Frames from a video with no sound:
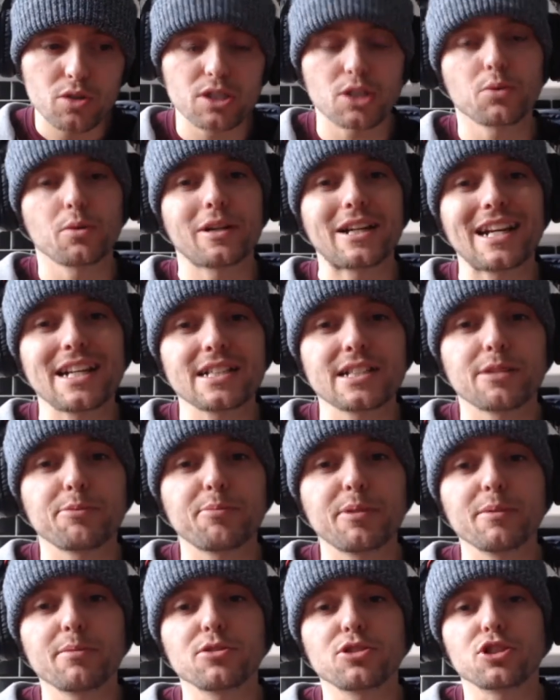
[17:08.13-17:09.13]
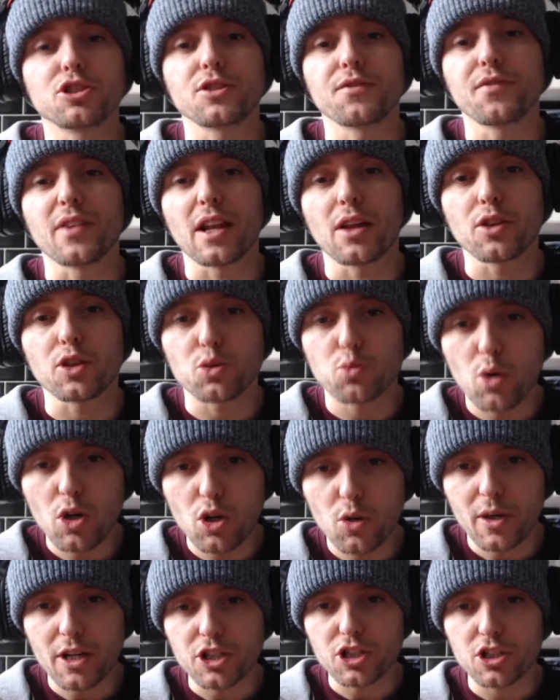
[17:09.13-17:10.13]
That's why I'm asking people just to fill out this one
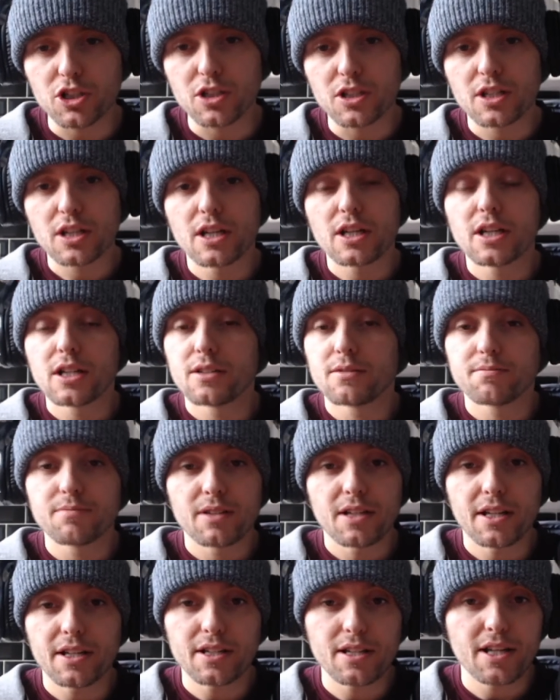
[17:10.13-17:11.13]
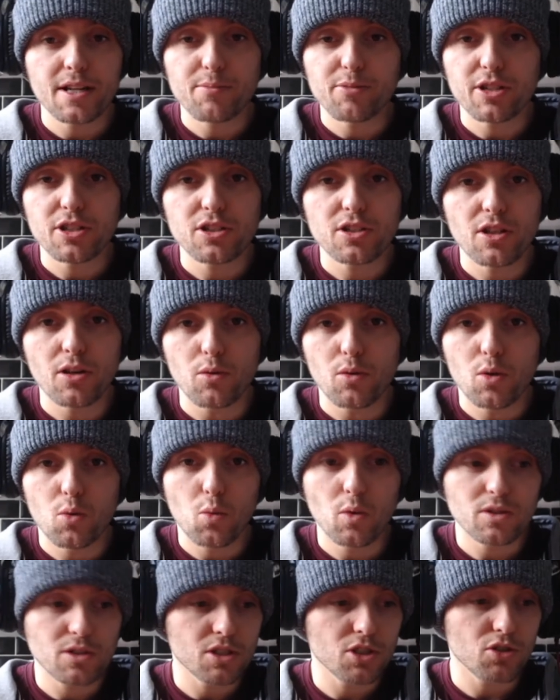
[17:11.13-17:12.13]
question, and then hey presto,
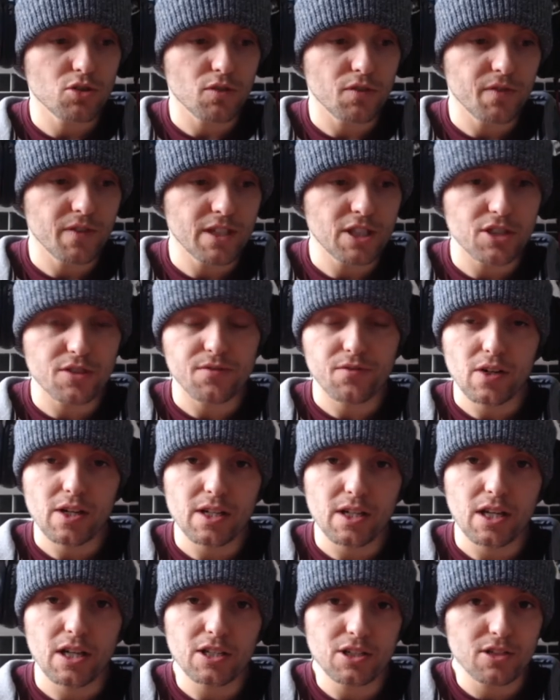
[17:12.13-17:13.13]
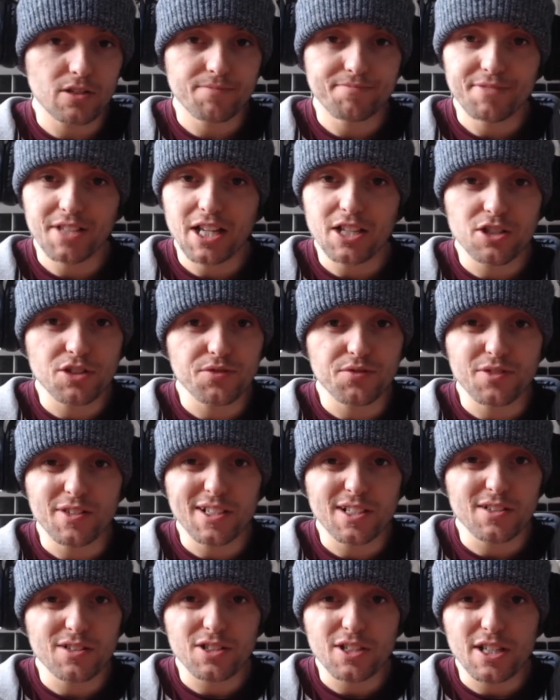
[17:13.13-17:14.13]
once it's all finished and finalized, you get
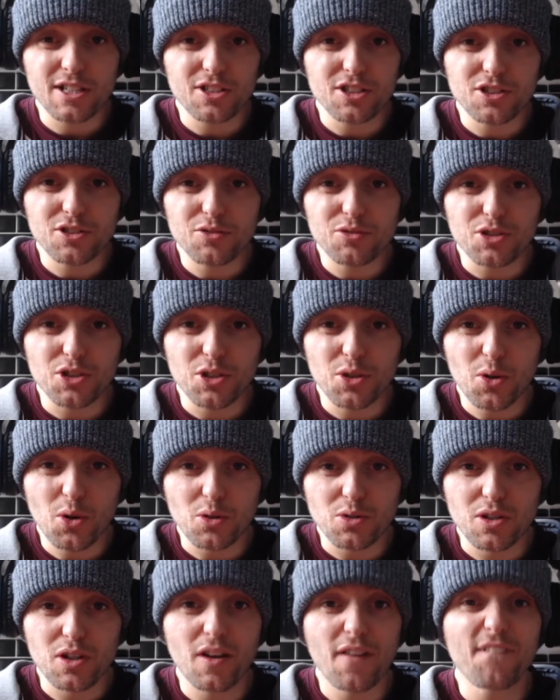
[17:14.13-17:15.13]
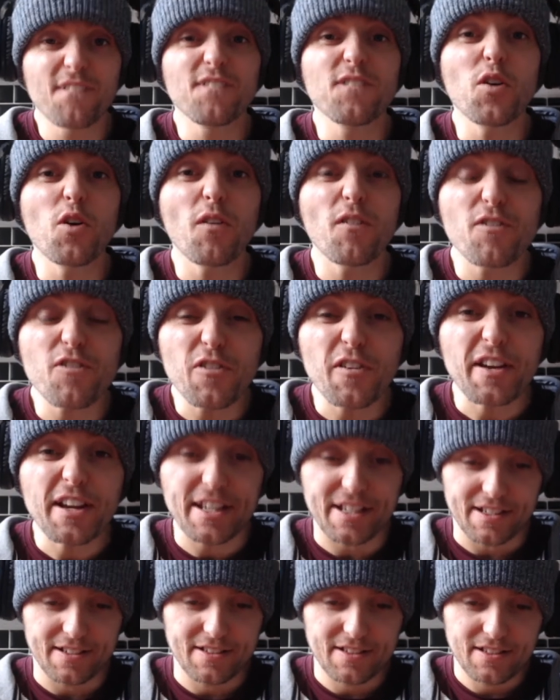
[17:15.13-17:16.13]
to use the course for
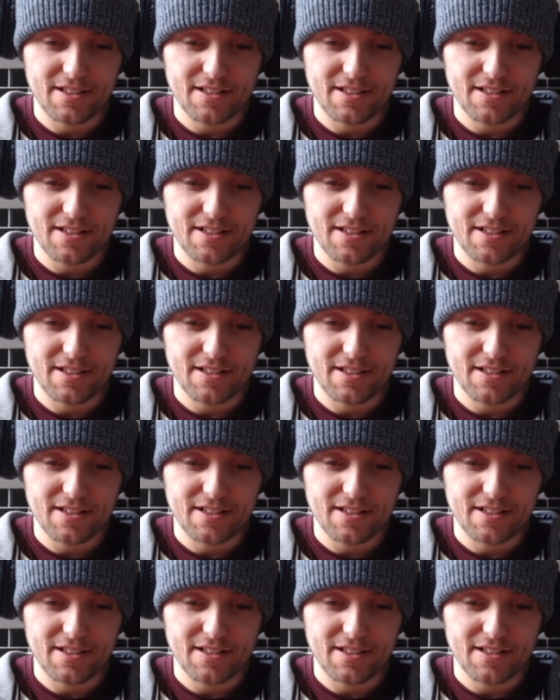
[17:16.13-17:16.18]
free.